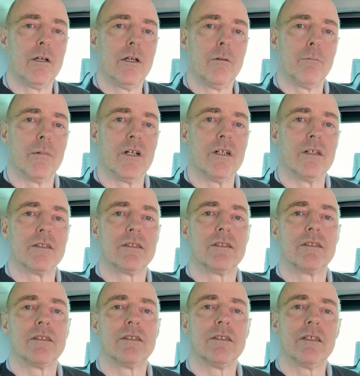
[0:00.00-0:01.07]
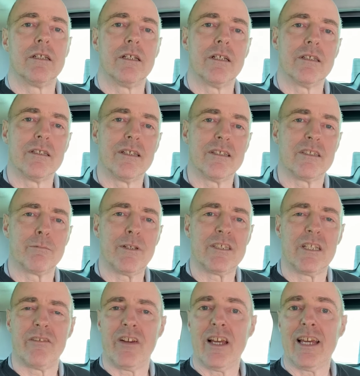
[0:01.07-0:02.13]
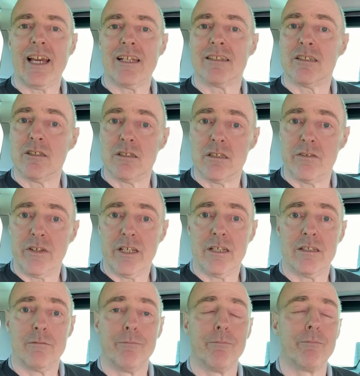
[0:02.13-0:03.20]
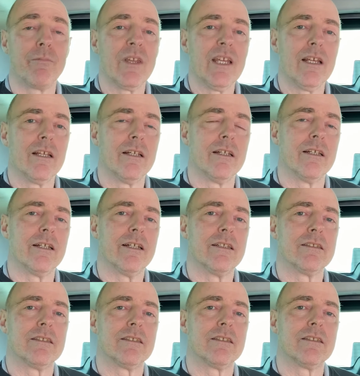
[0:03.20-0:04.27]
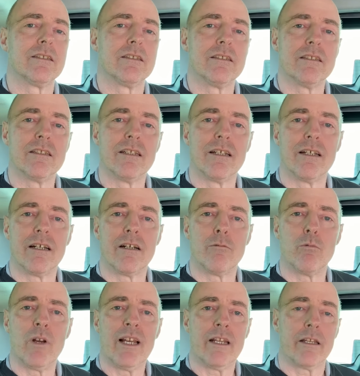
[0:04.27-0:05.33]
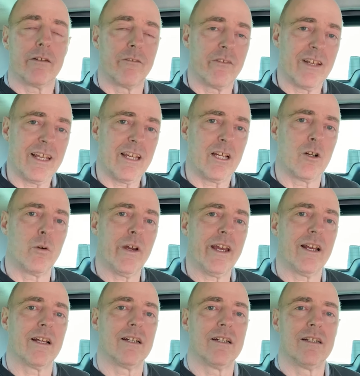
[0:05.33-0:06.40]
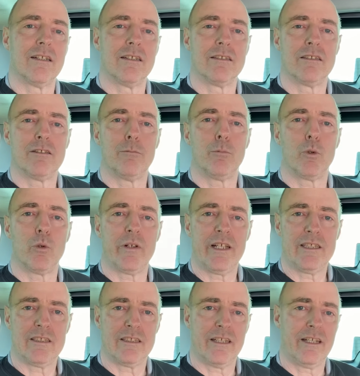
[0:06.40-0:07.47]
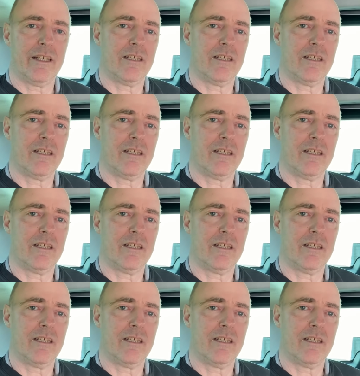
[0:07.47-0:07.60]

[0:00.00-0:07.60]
But especially if you can get two of you, it's a relatively quick, simple and easy